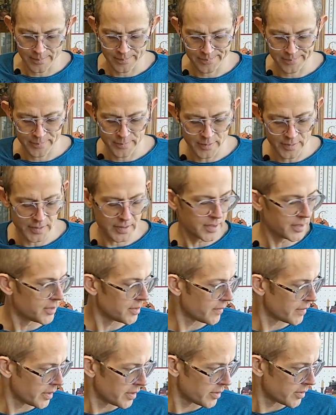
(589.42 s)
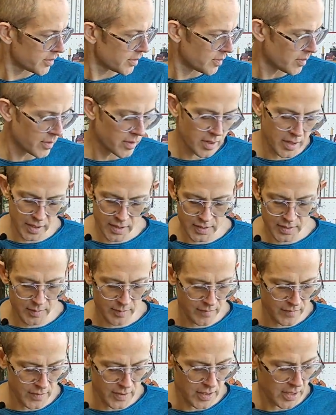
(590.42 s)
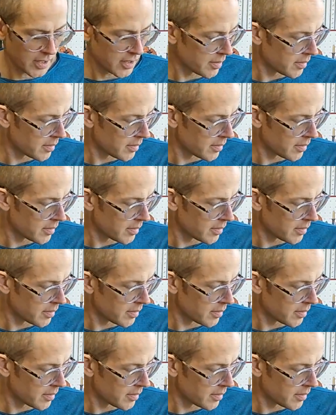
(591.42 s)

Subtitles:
Lucy's over here snoring. It's funny.